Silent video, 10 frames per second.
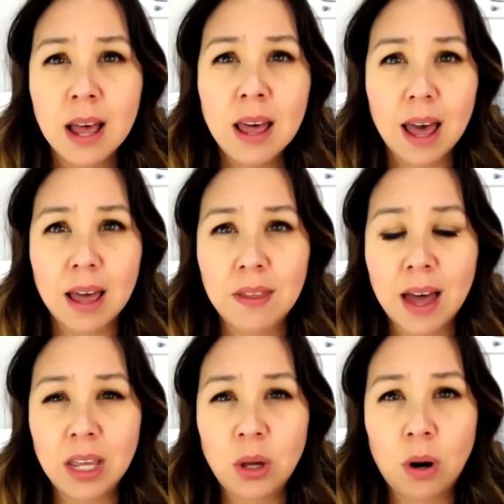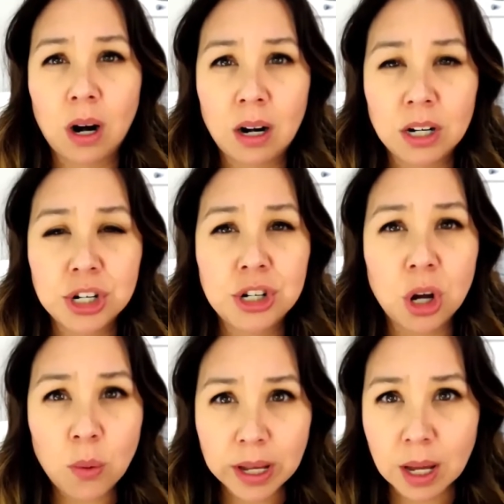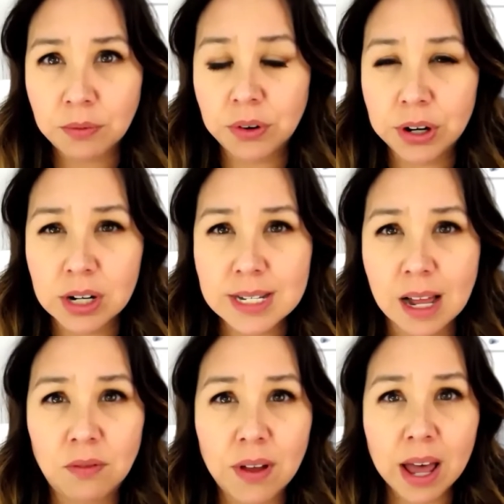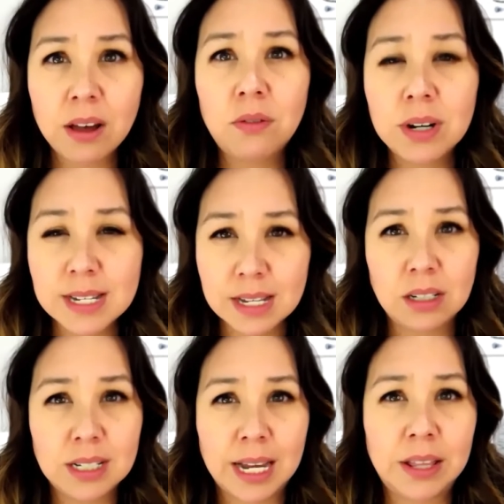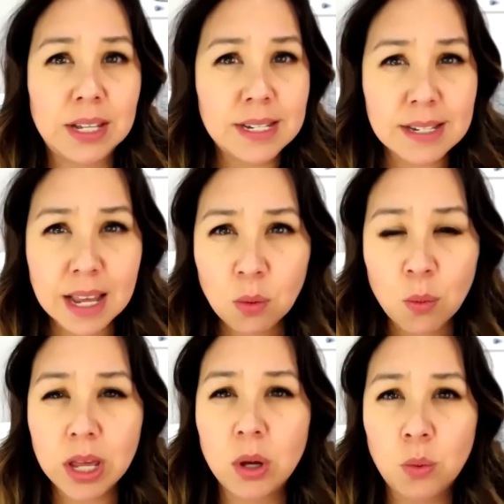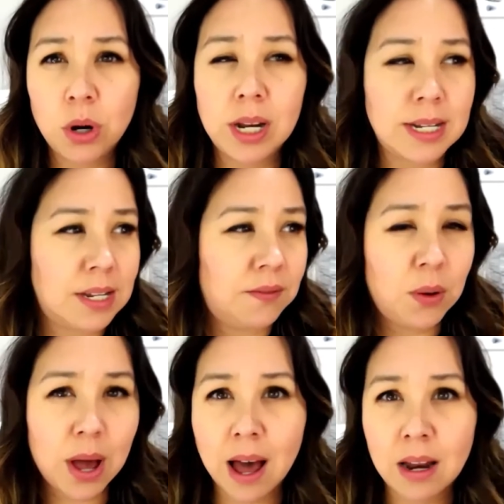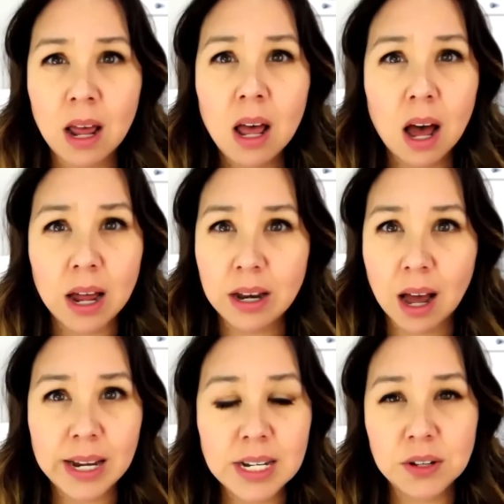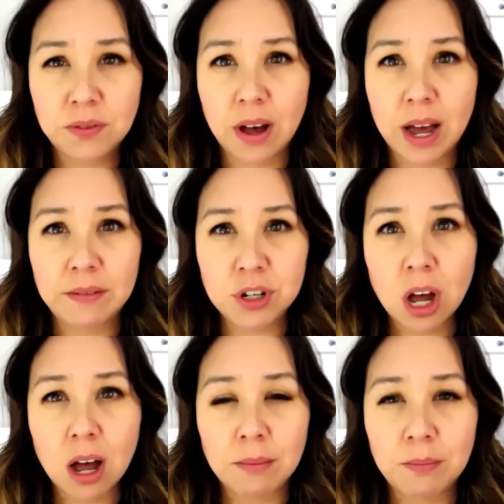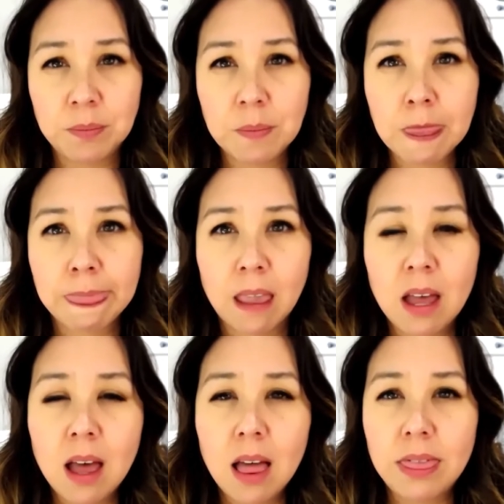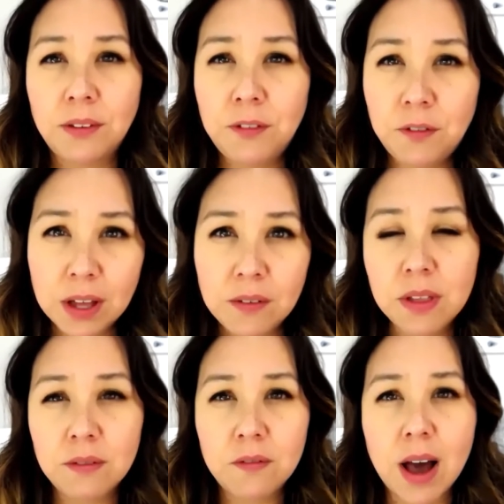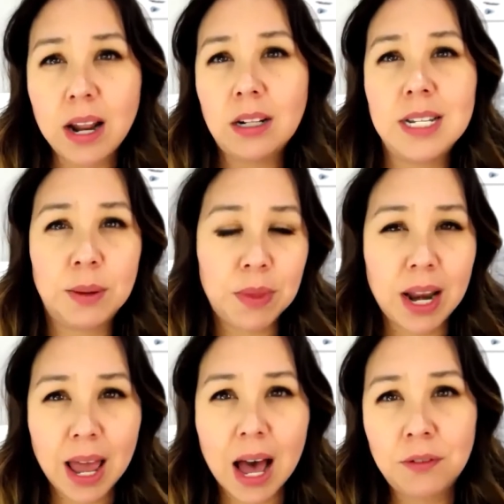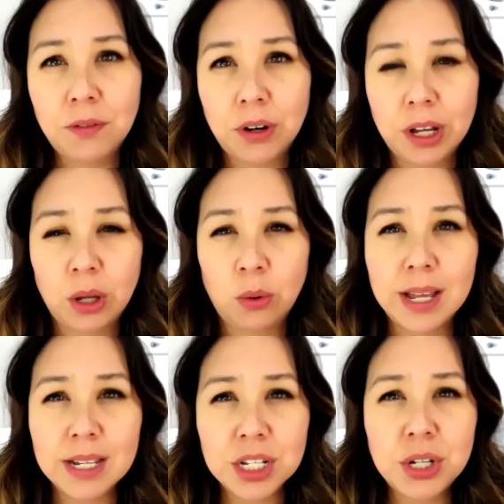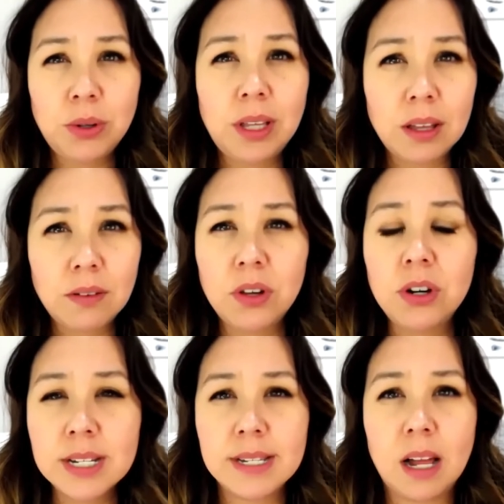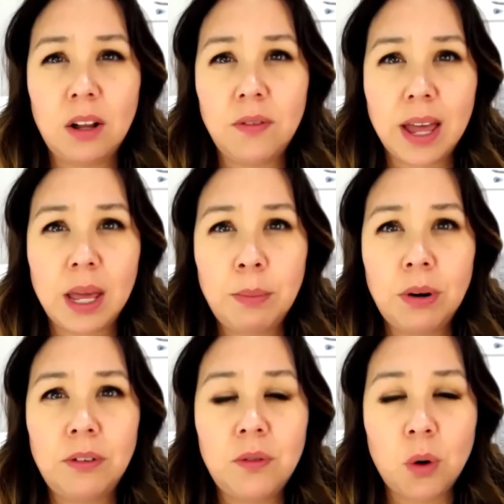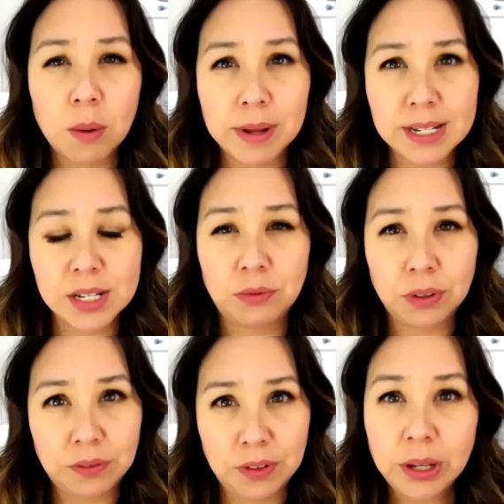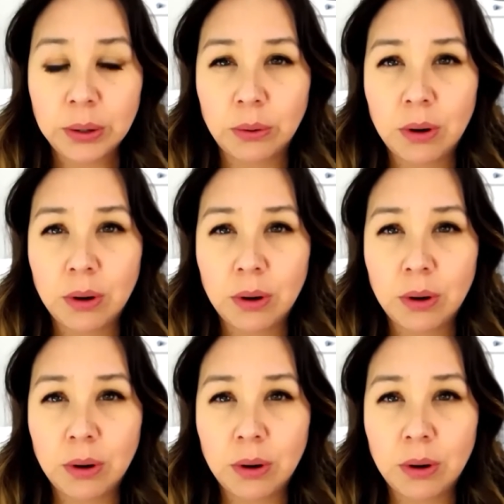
and that you are showing up for yourself every single day the same way you would as if you had a 9-to-5 job. The 5th and final tip that I have for you is to give yourself a performance review.